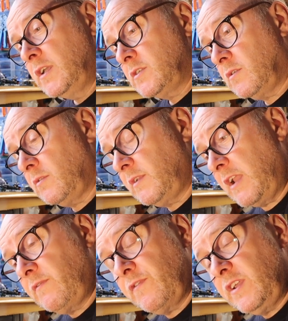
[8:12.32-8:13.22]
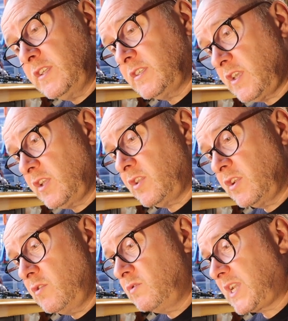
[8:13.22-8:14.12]
So lead free is the, the
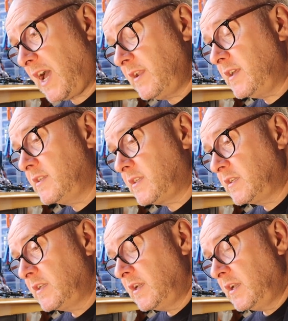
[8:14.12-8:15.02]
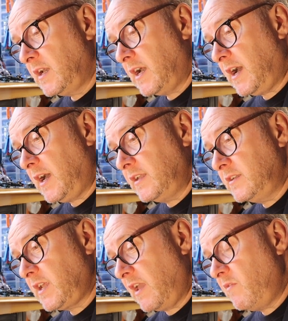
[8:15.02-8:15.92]
new standards
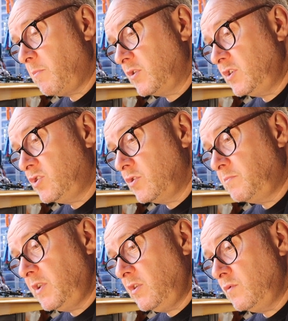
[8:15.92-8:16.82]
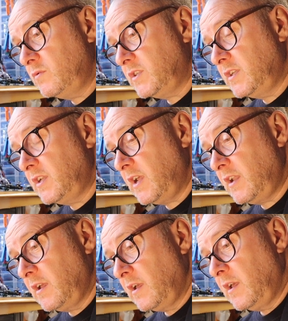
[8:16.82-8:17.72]
and everybody should be using
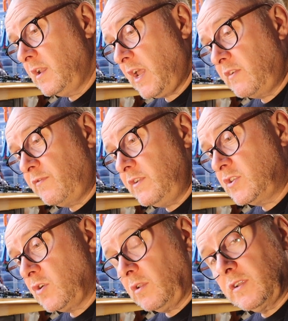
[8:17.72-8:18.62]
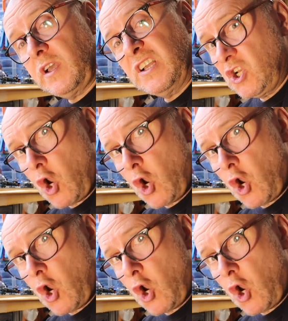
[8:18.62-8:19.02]
lead free solder